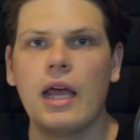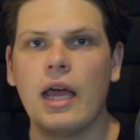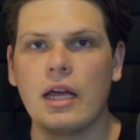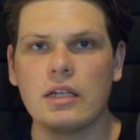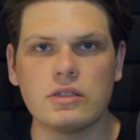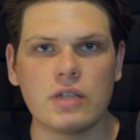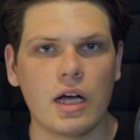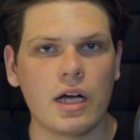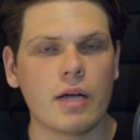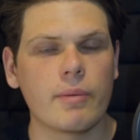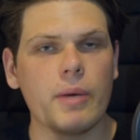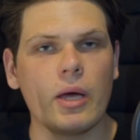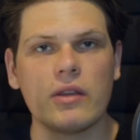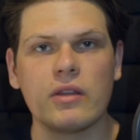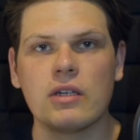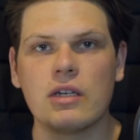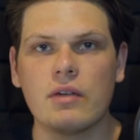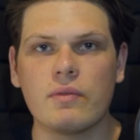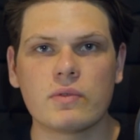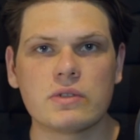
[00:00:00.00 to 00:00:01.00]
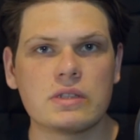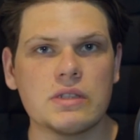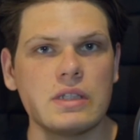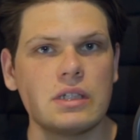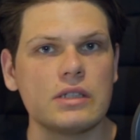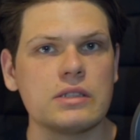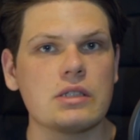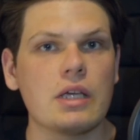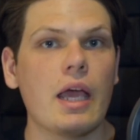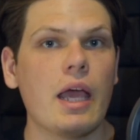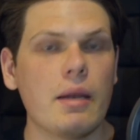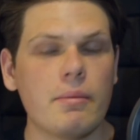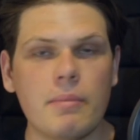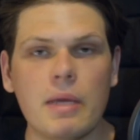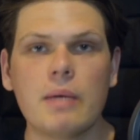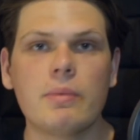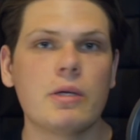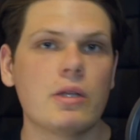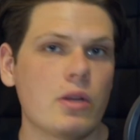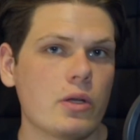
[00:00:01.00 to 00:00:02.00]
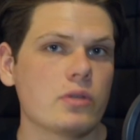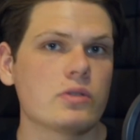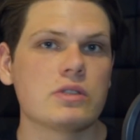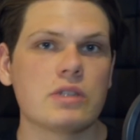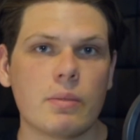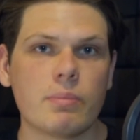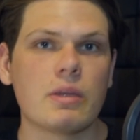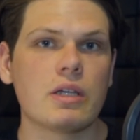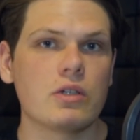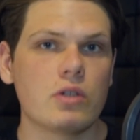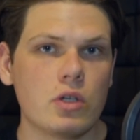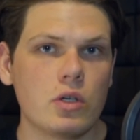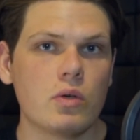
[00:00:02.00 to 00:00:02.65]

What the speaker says: and talk about the differences and maybe learn something